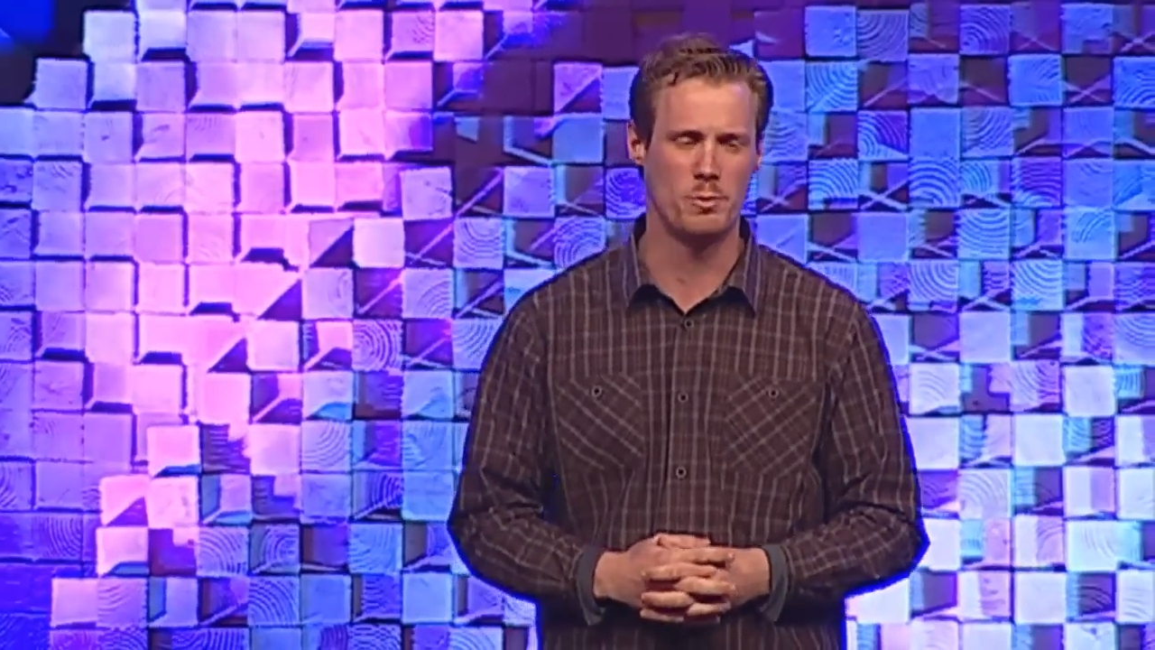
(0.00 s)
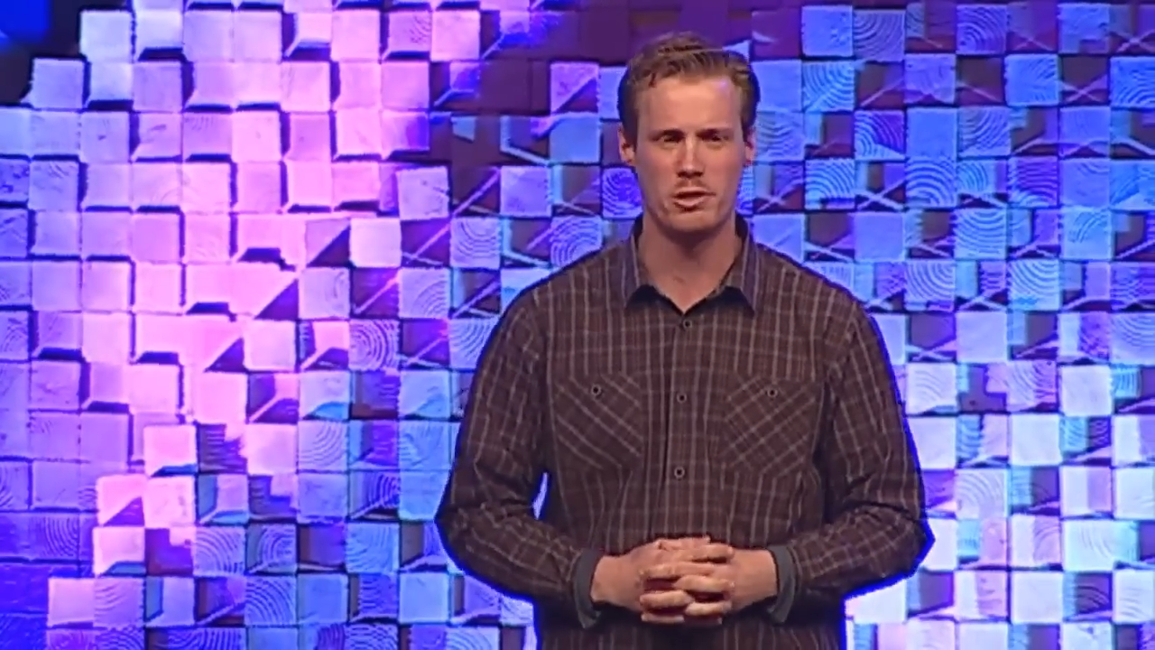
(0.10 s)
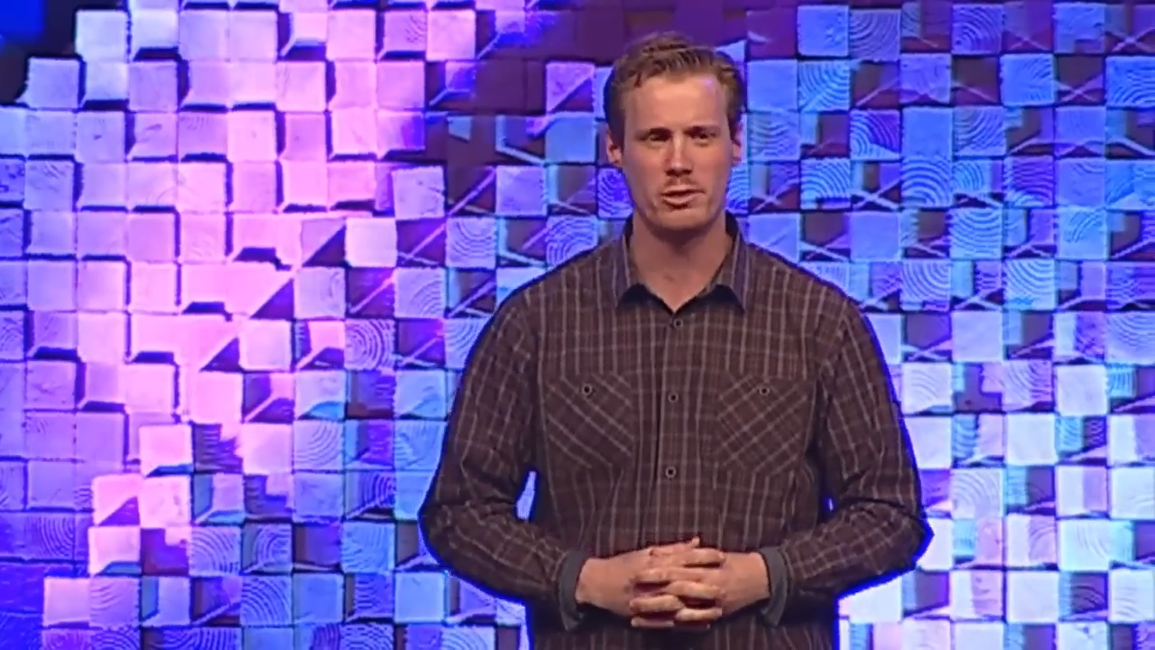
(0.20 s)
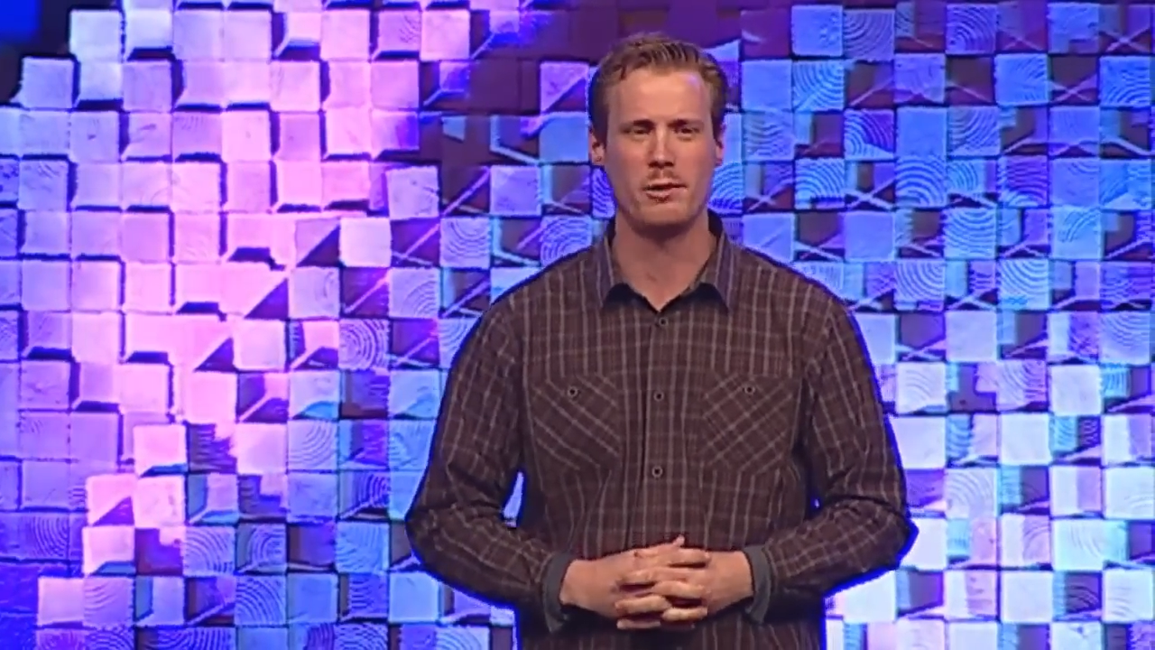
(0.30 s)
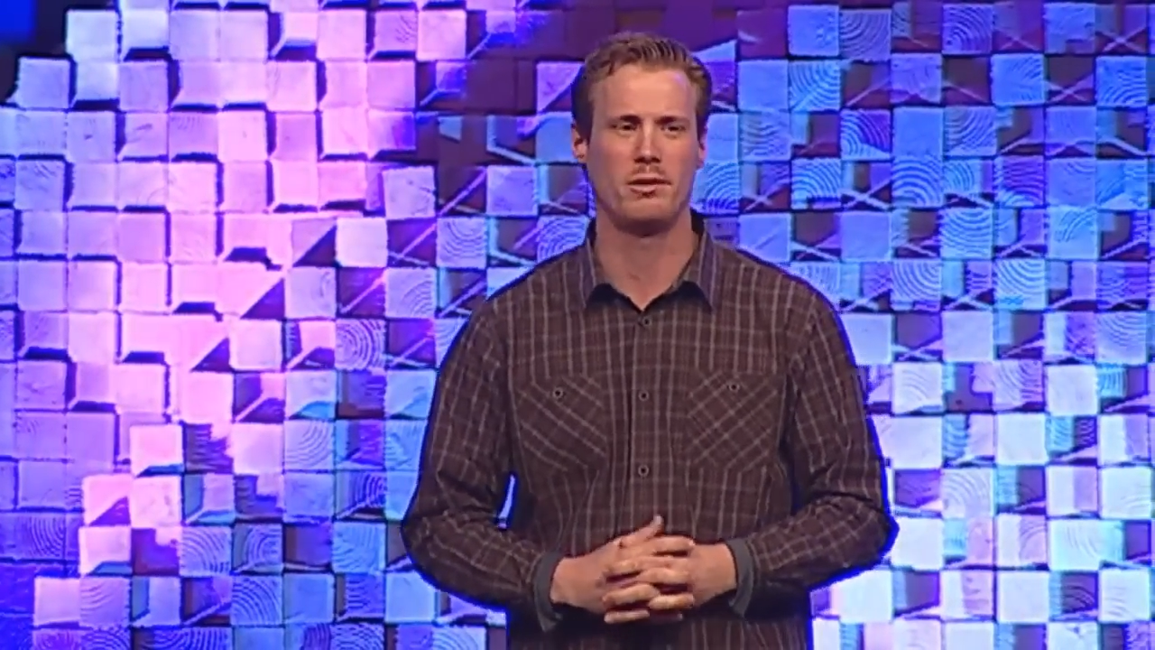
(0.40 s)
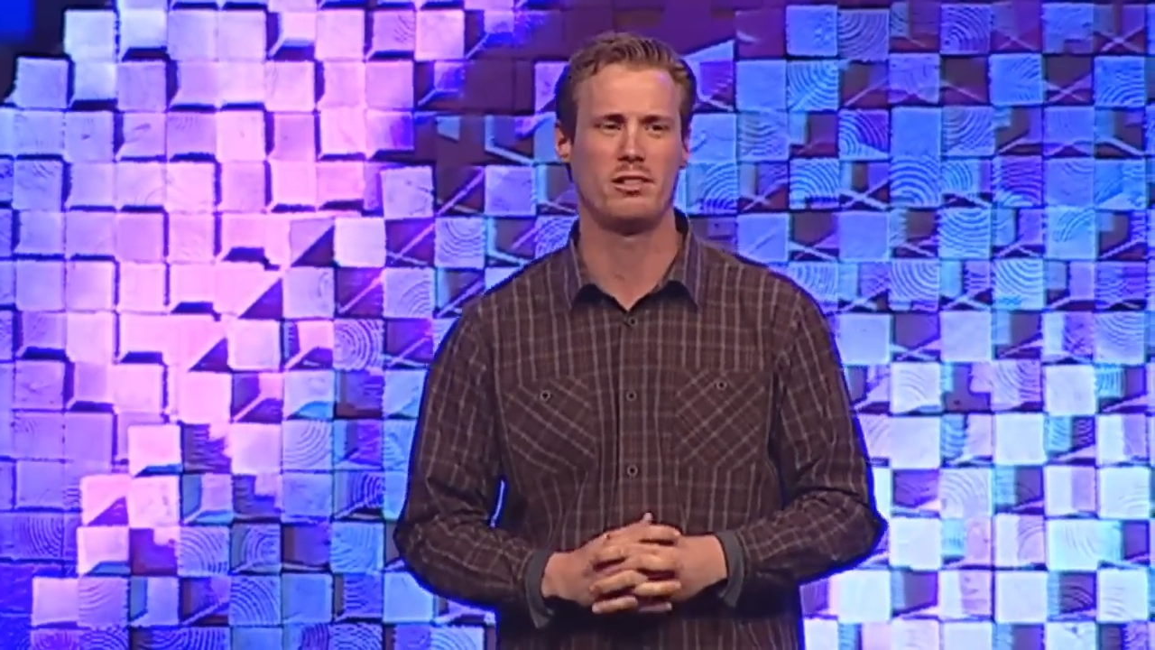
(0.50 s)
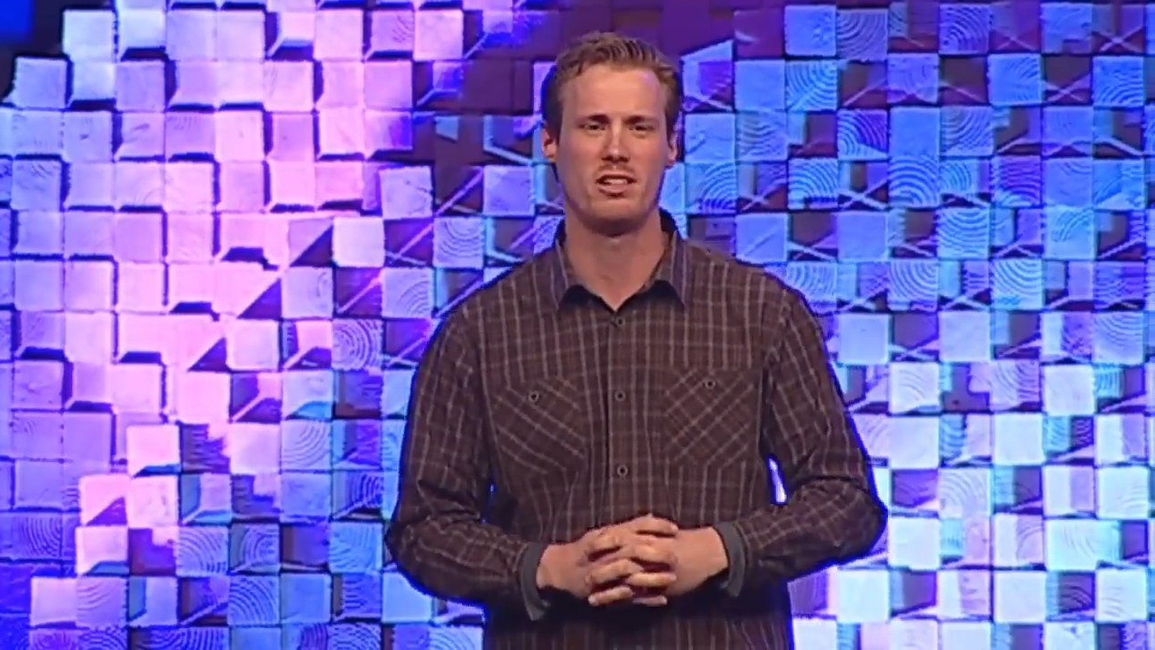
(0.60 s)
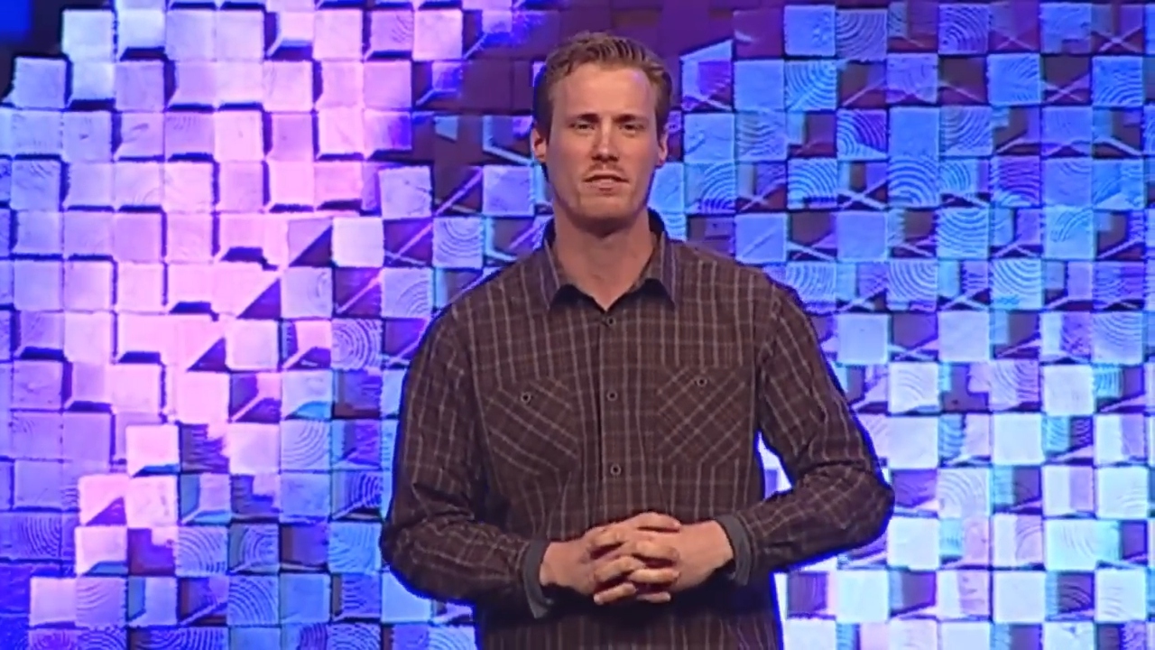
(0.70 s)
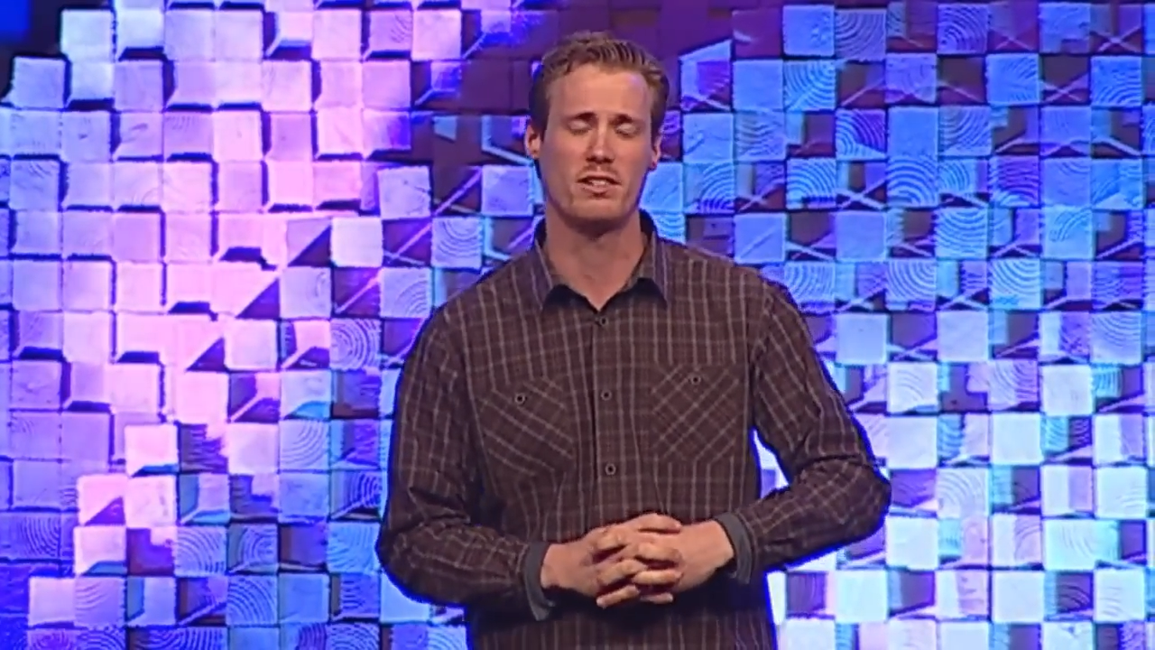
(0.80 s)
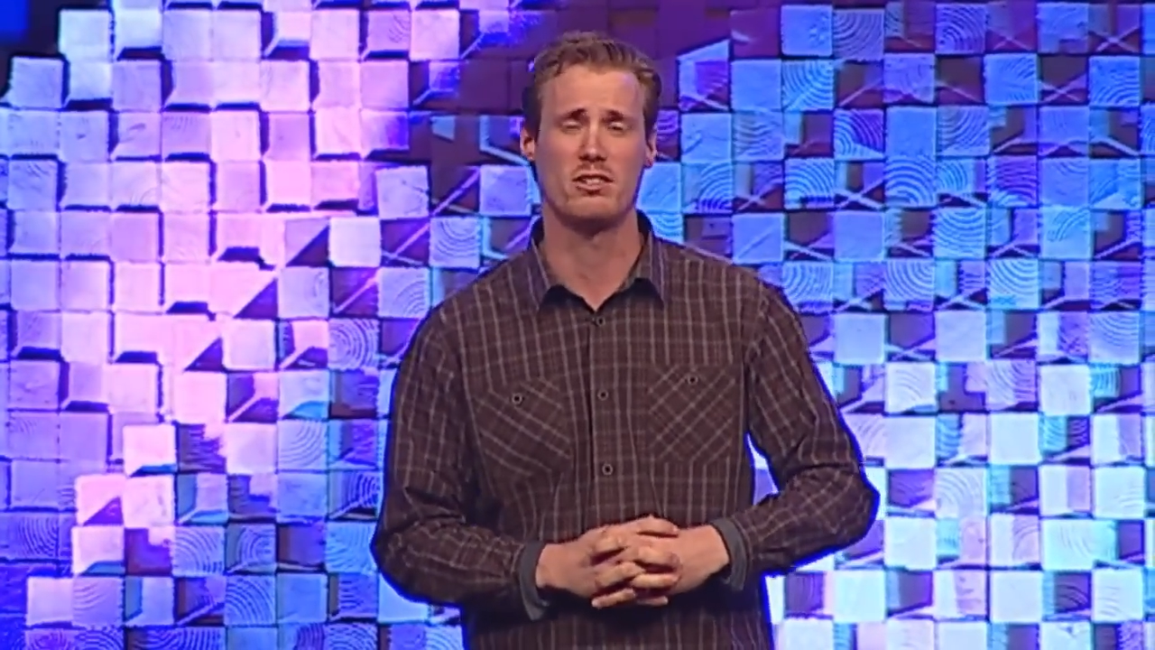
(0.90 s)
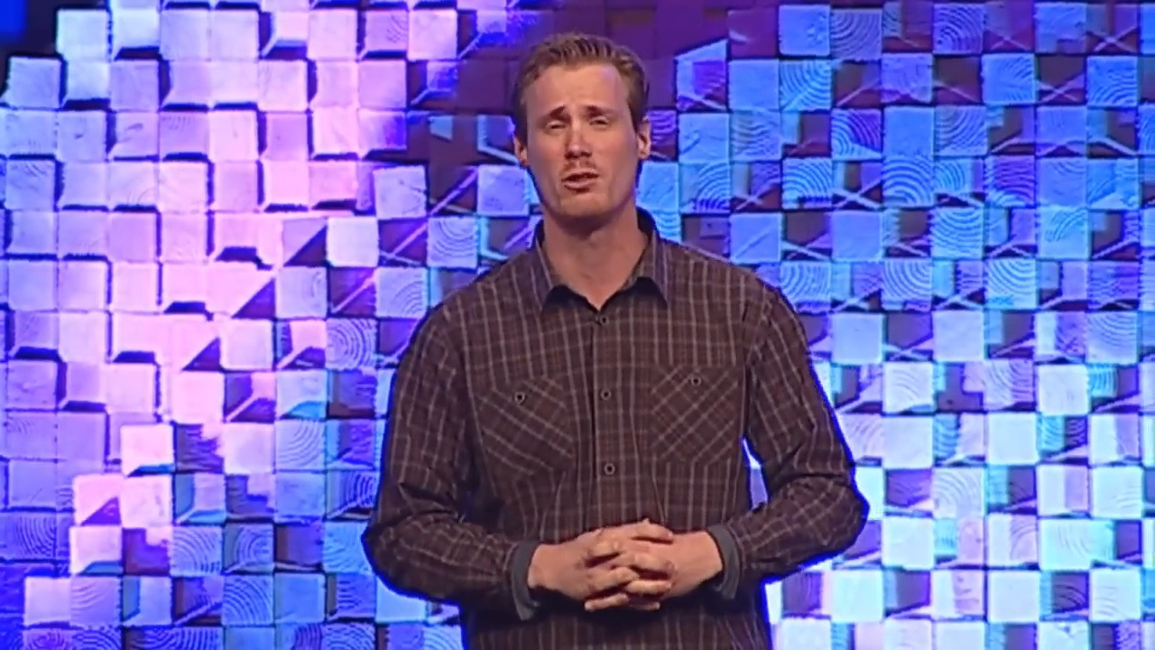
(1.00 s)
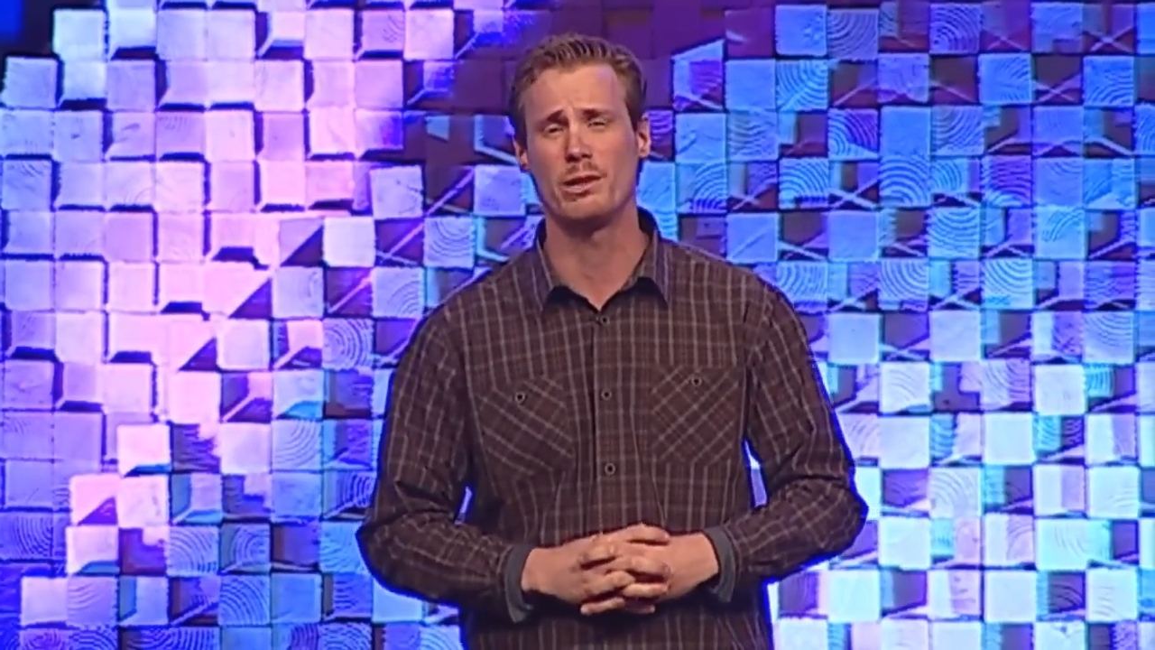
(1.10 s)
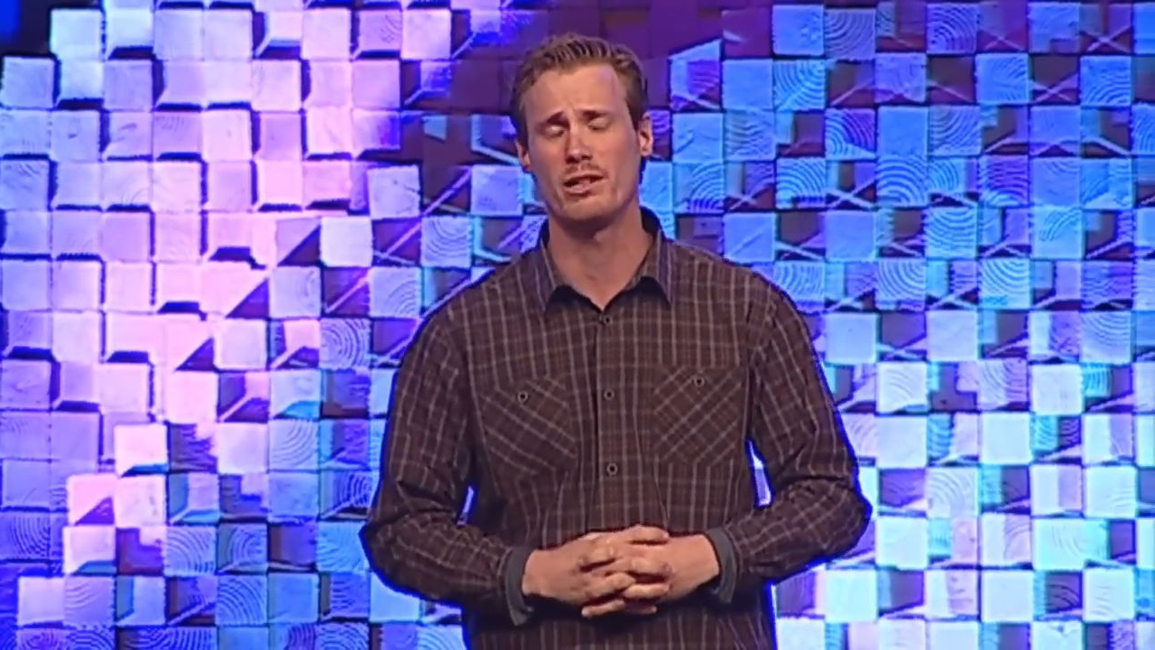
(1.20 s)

Be straight with yourself because nobody